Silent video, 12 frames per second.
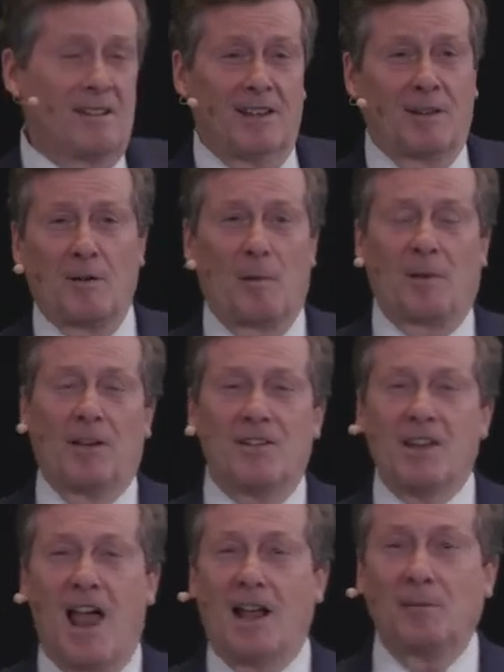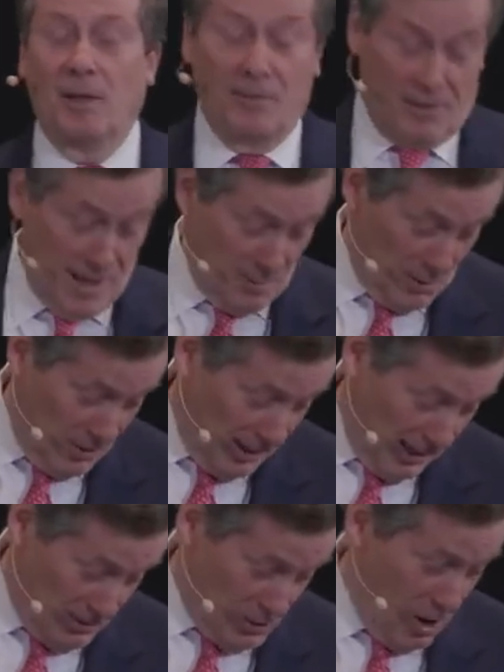you can come up here and tackle me if you like, but you're going
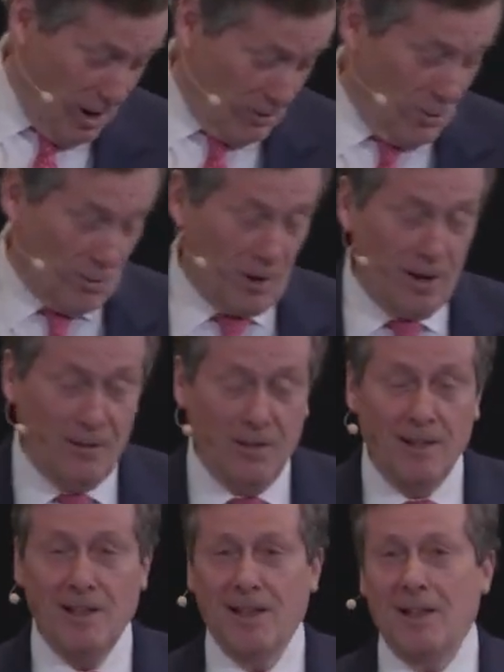to get shocked, though, right on the...